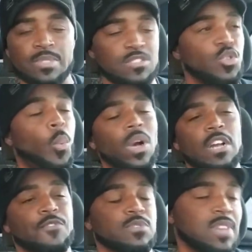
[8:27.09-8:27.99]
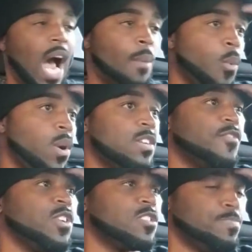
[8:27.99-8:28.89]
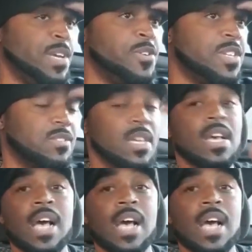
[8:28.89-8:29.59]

such a wonderful time, a wonderful experience.